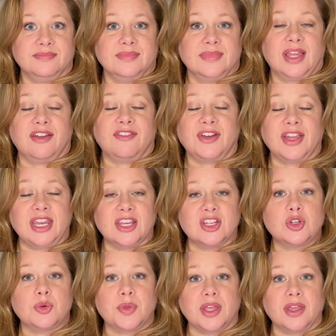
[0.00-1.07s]
A
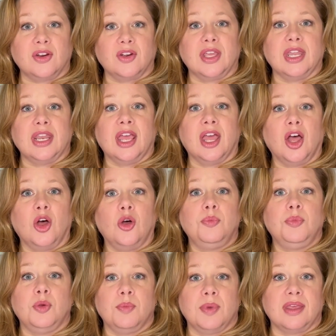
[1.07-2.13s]
financial planner can help
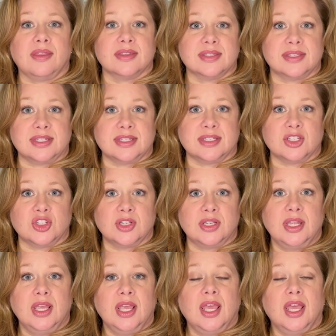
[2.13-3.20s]
you make this
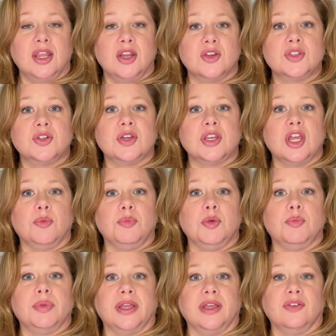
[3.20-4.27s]
decision and also can help you
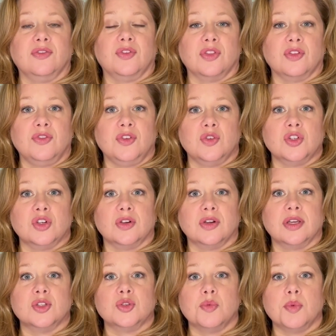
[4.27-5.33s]
plan for the future.
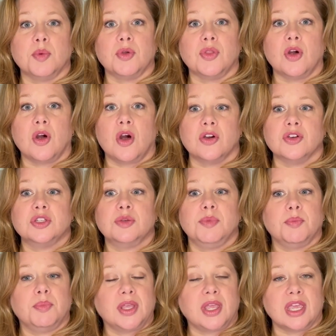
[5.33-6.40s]
Because remember, there are some
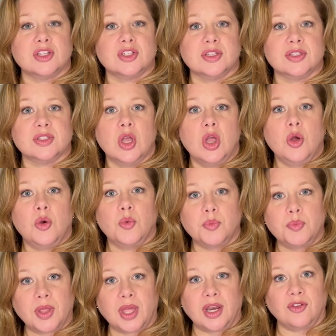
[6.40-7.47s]
implications when
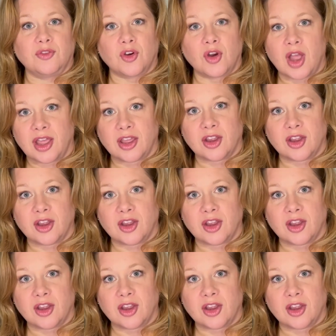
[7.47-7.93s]
planning for higher